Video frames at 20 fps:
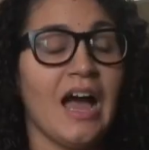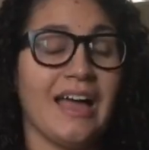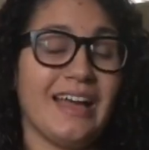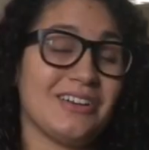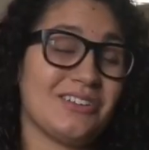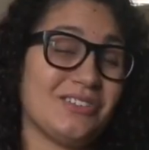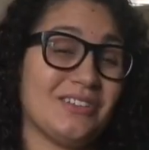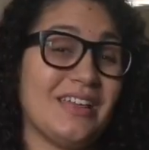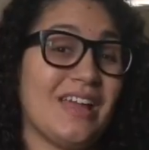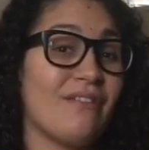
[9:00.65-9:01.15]

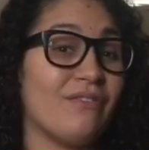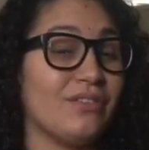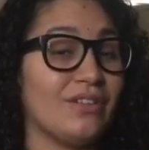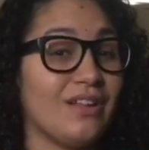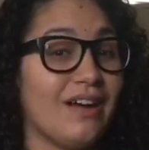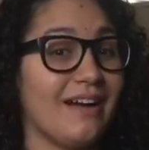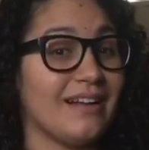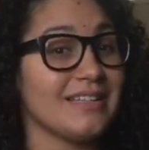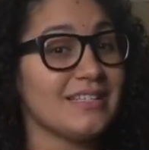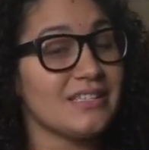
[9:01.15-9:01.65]
I actually have
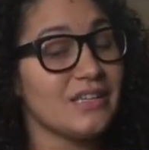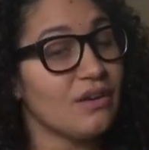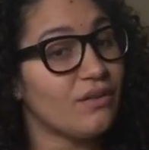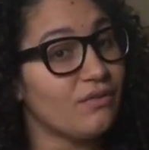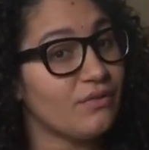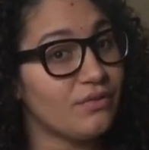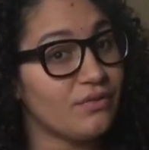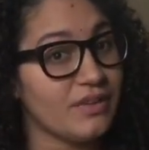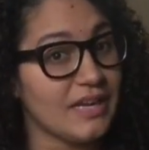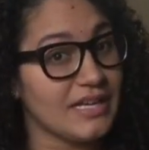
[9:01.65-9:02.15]
lots
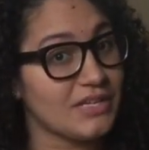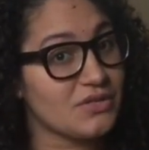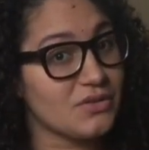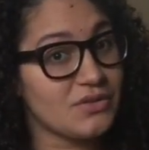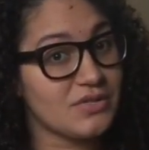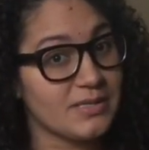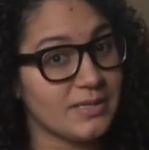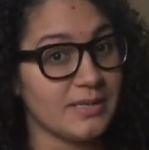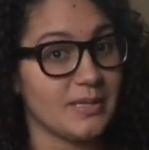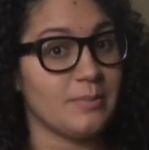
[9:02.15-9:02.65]
of
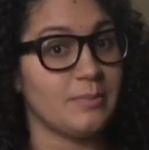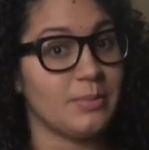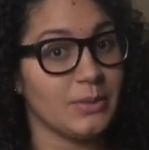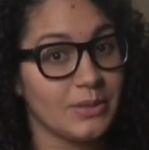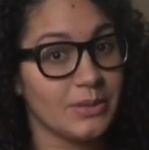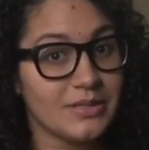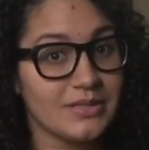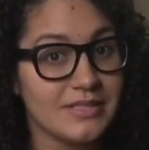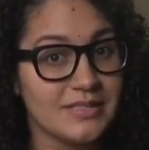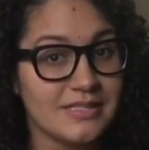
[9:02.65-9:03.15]
nature study
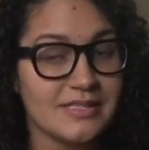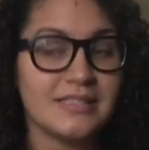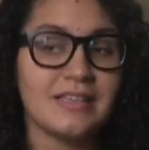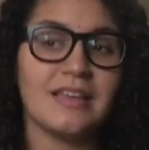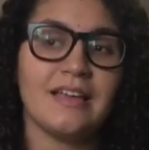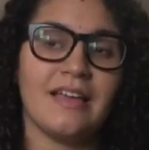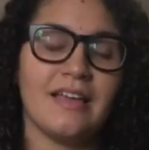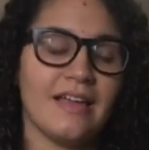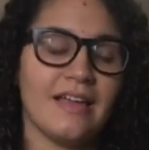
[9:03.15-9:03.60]
books,